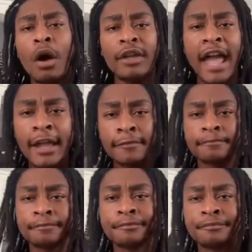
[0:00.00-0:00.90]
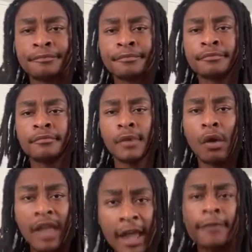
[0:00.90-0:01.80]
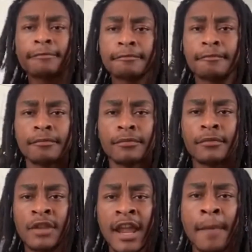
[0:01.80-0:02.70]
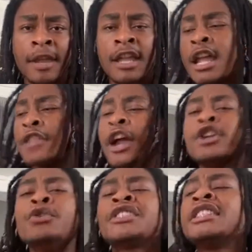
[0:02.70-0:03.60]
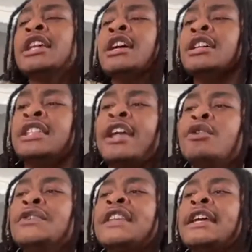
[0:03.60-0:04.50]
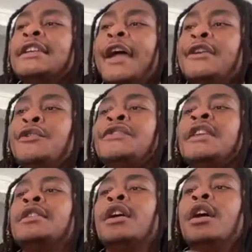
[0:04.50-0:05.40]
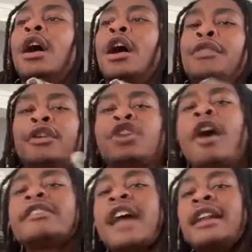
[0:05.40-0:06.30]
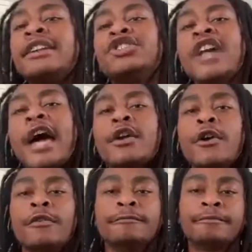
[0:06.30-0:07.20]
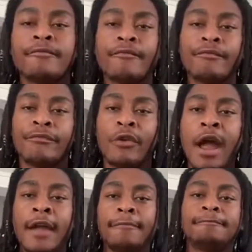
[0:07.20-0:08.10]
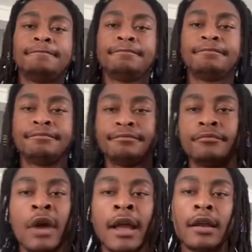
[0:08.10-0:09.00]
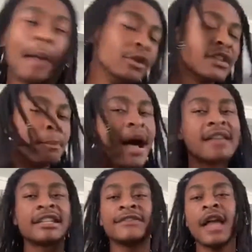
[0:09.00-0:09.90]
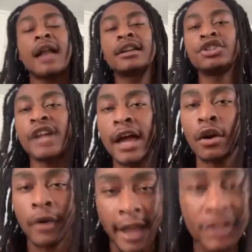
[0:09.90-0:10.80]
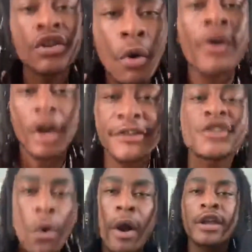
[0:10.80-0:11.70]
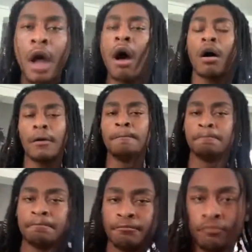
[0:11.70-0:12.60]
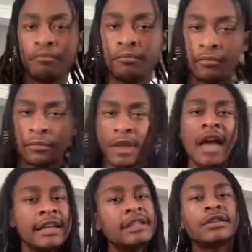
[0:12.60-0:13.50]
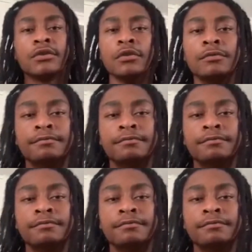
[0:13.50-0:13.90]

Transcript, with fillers: Okay? Okay? You hear me? They're using they using they using the uh, the dark side of the shadow, right? Right? I'm using the positive side of the shadow, and so and so are y'all. Y'all need to.